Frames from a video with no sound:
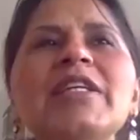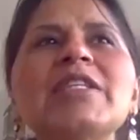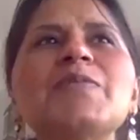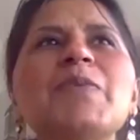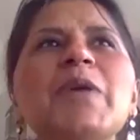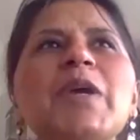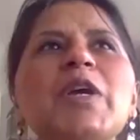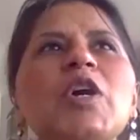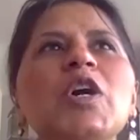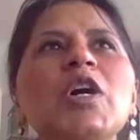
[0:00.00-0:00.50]
it's
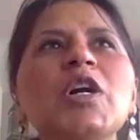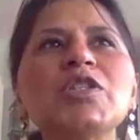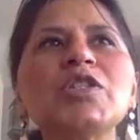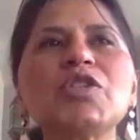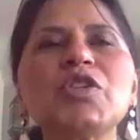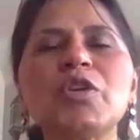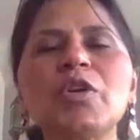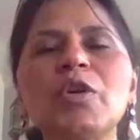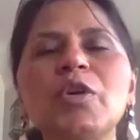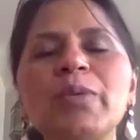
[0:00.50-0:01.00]
because,
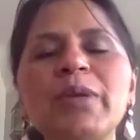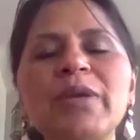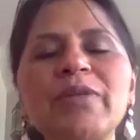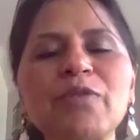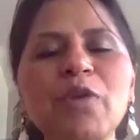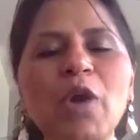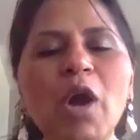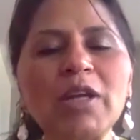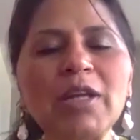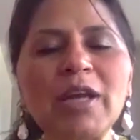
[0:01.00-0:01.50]
you know,
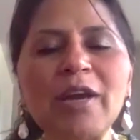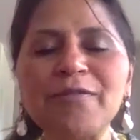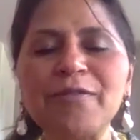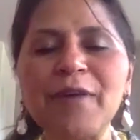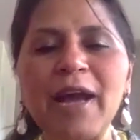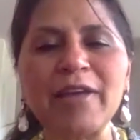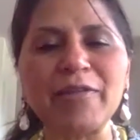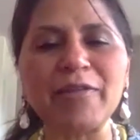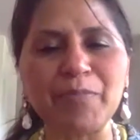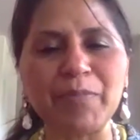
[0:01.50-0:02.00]
we've got our
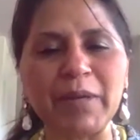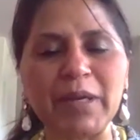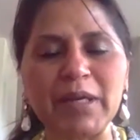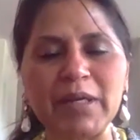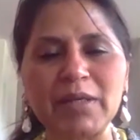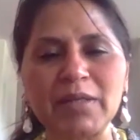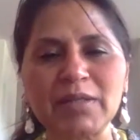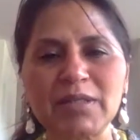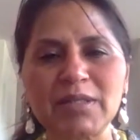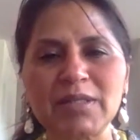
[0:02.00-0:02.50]
five
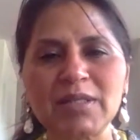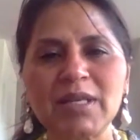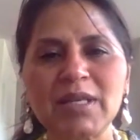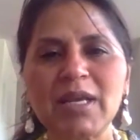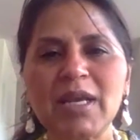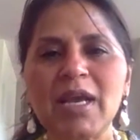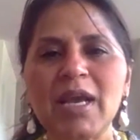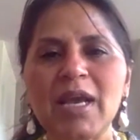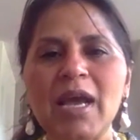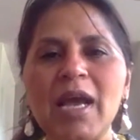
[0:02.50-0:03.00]
pillars.
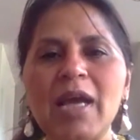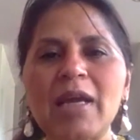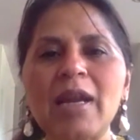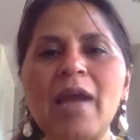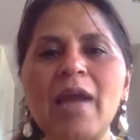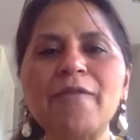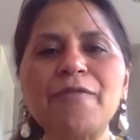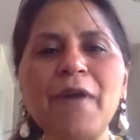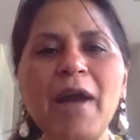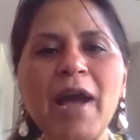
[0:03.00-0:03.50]
And
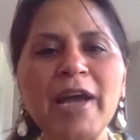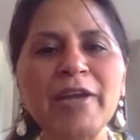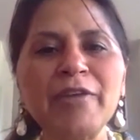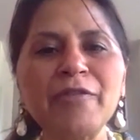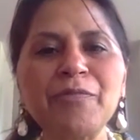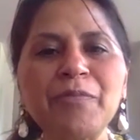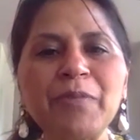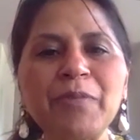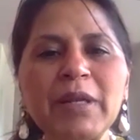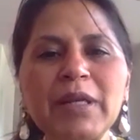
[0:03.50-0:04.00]
our five
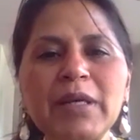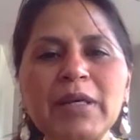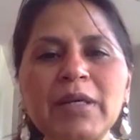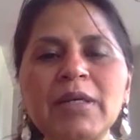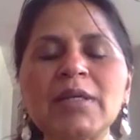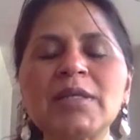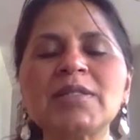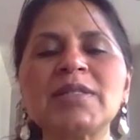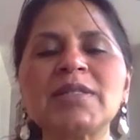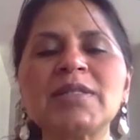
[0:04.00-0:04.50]

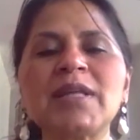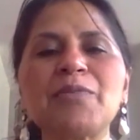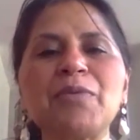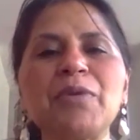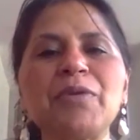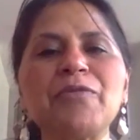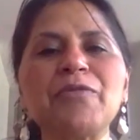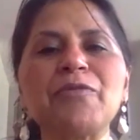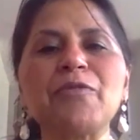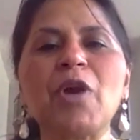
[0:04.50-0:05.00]
pillars that
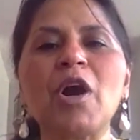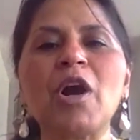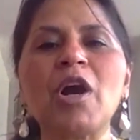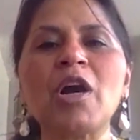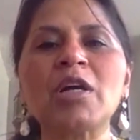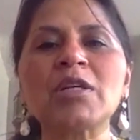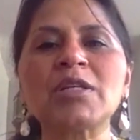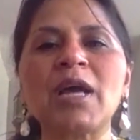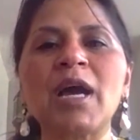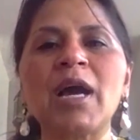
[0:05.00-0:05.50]
we've
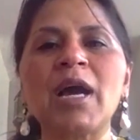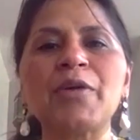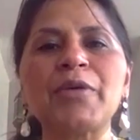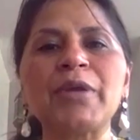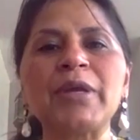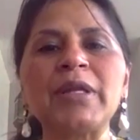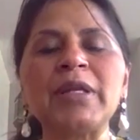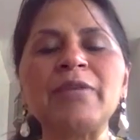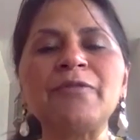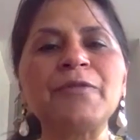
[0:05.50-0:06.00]
got are
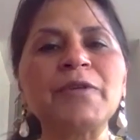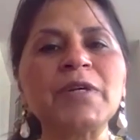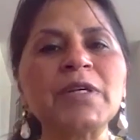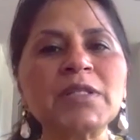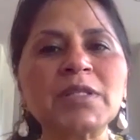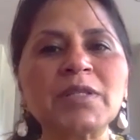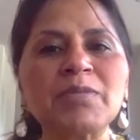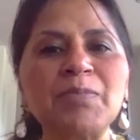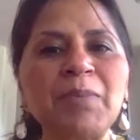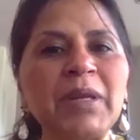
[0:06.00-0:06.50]
really
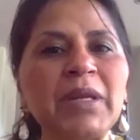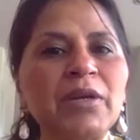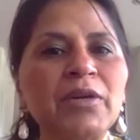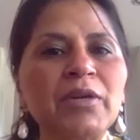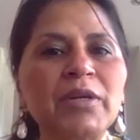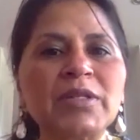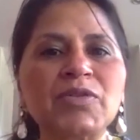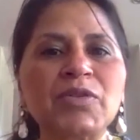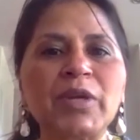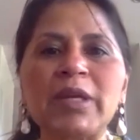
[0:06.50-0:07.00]
first pillar
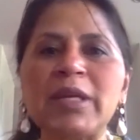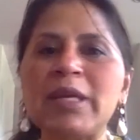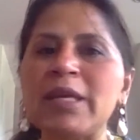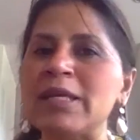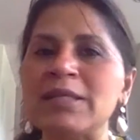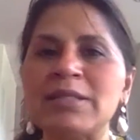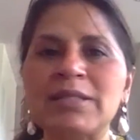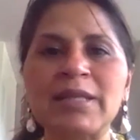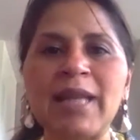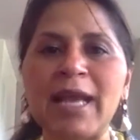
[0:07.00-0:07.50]
is really
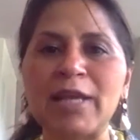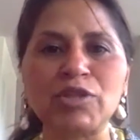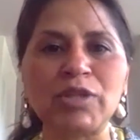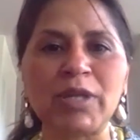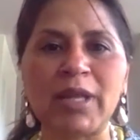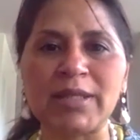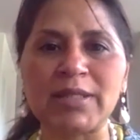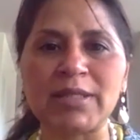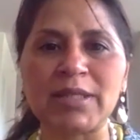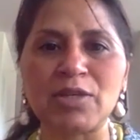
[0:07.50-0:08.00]

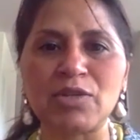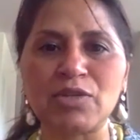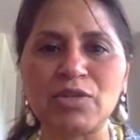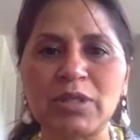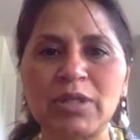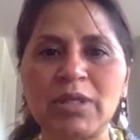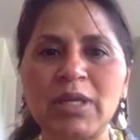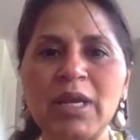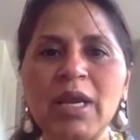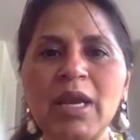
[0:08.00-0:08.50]

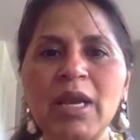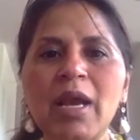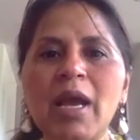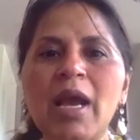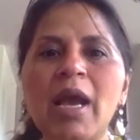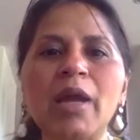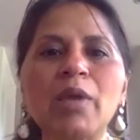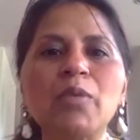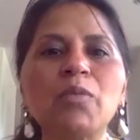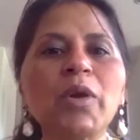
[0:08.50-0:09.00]
internationalization.
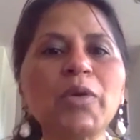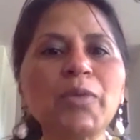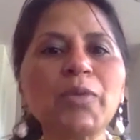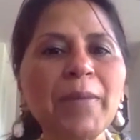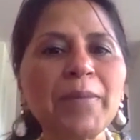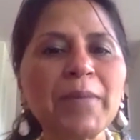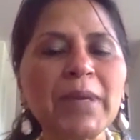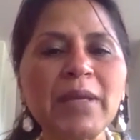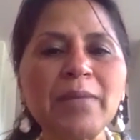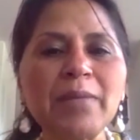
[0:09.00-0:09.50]
And what I
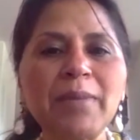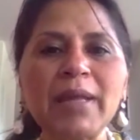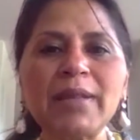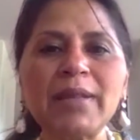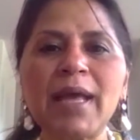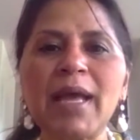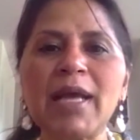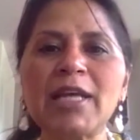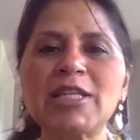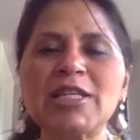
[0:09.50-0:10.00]
mean by
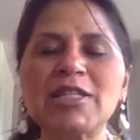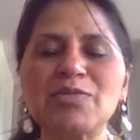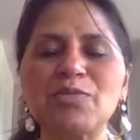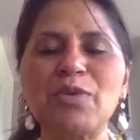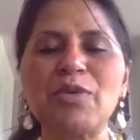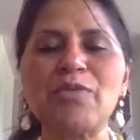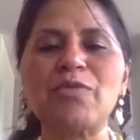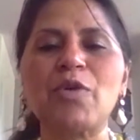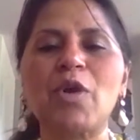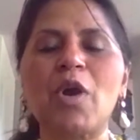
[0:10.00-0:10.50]
that is
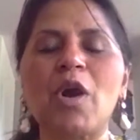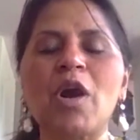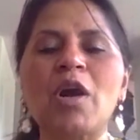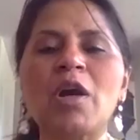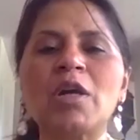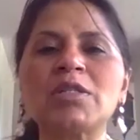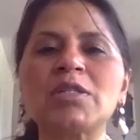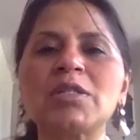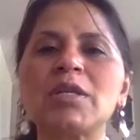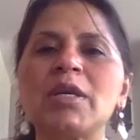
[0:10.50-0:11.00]
we've
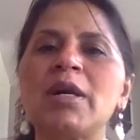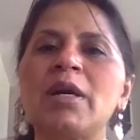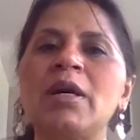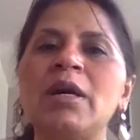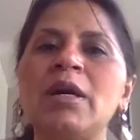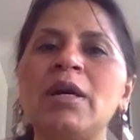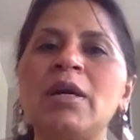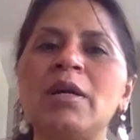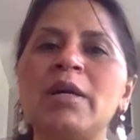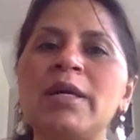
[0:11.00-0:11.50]
got
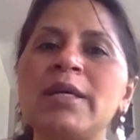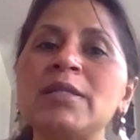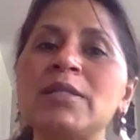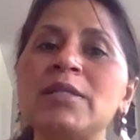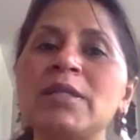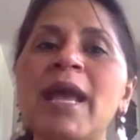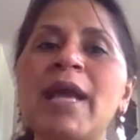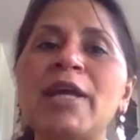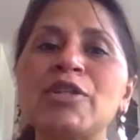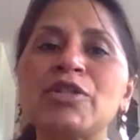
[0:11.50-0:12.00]
uh,
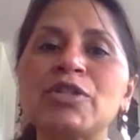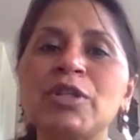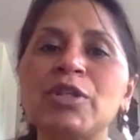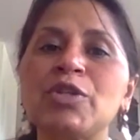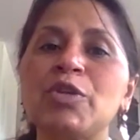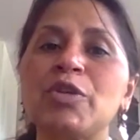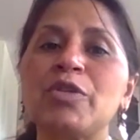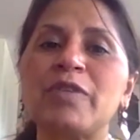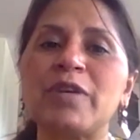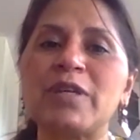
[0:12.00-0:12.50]
international
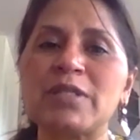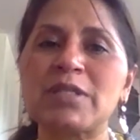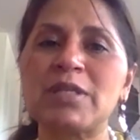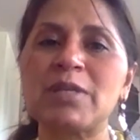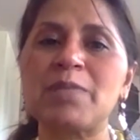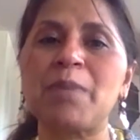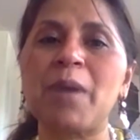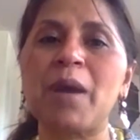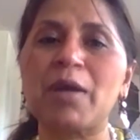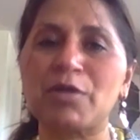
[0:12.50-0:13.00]
university
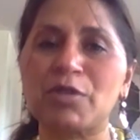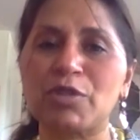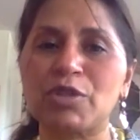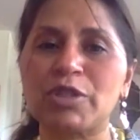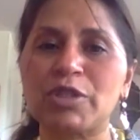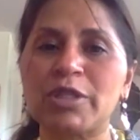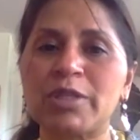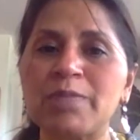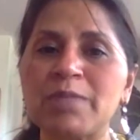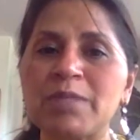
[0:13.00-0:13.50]

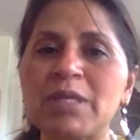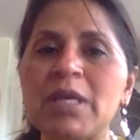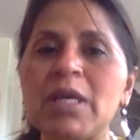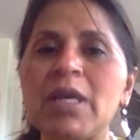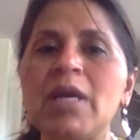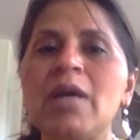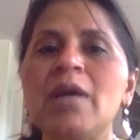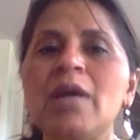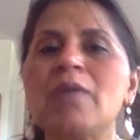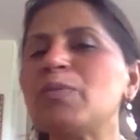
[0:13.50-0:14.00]
partnerships
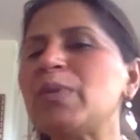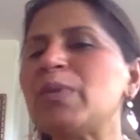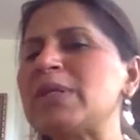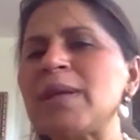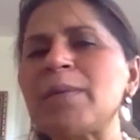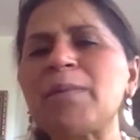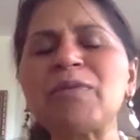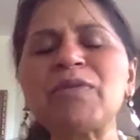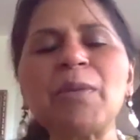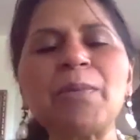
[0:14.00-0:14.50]
with
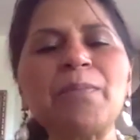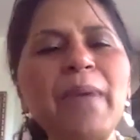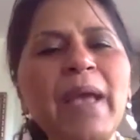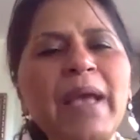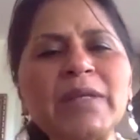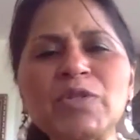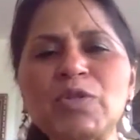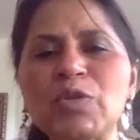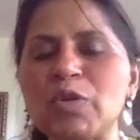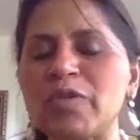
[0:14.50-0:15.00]
some of the
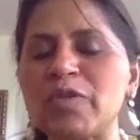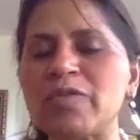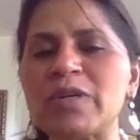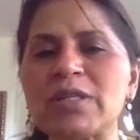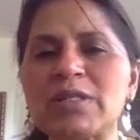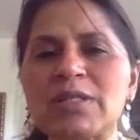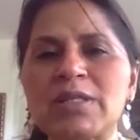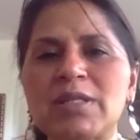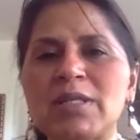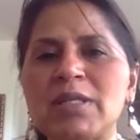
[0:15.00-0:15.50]
best
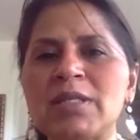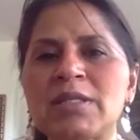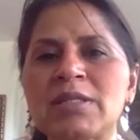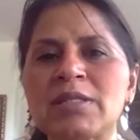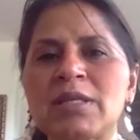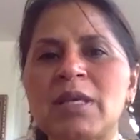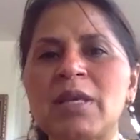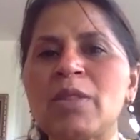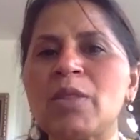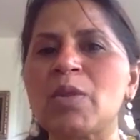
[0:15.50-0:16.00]

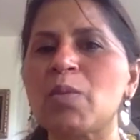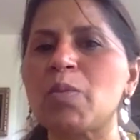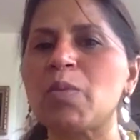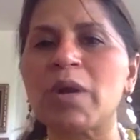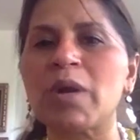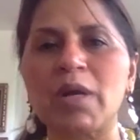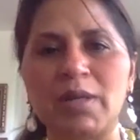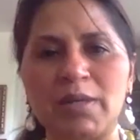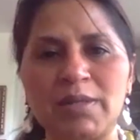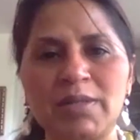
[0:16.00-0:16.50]
universities in the
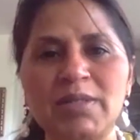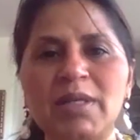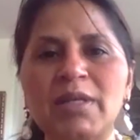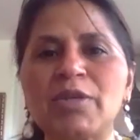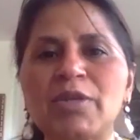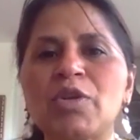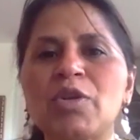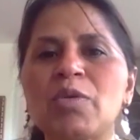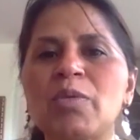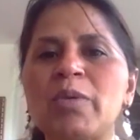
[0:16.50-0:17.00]
world.
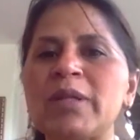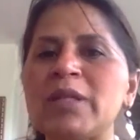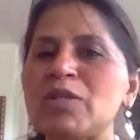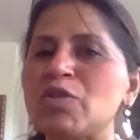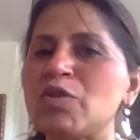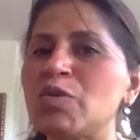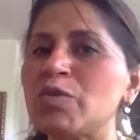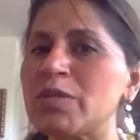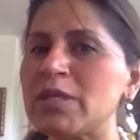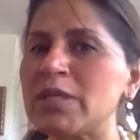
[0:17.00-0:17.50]
You know, whether
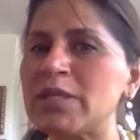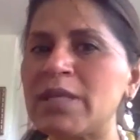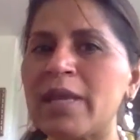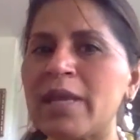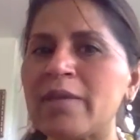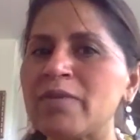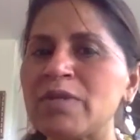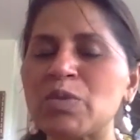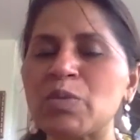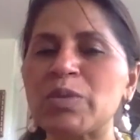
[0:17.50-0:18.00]
it's UC
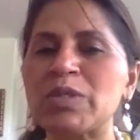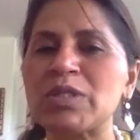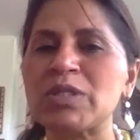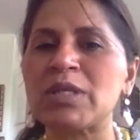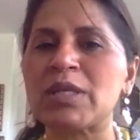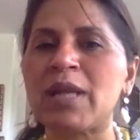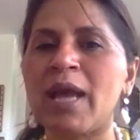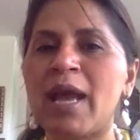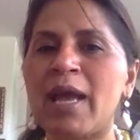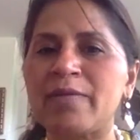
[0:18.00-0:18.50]
Davis, which is
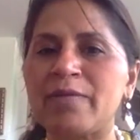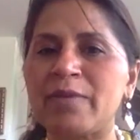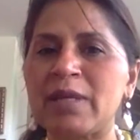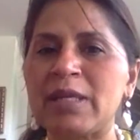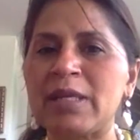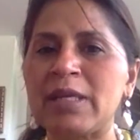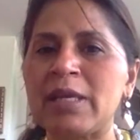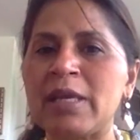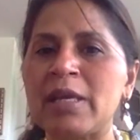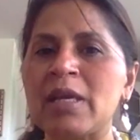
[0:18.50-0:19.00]
an Ivy
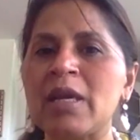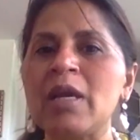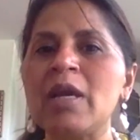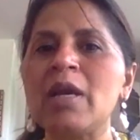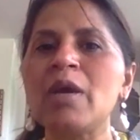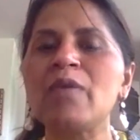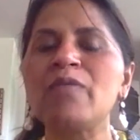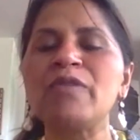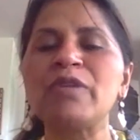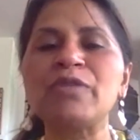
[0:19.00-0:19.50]
League,
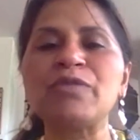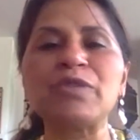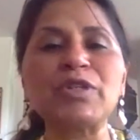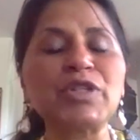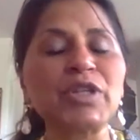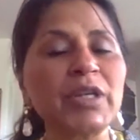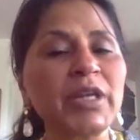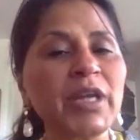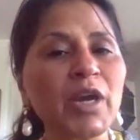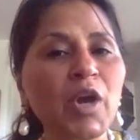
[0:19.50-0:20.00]
with
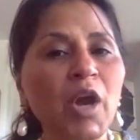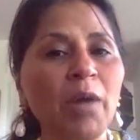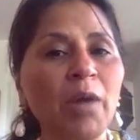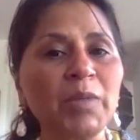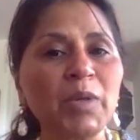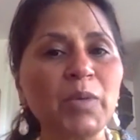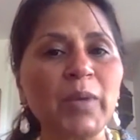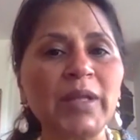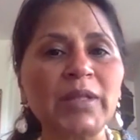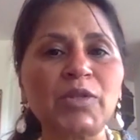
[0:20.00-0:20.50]
Virginia
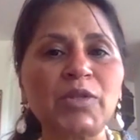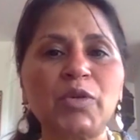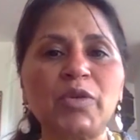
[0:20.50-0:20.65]
Commonwealth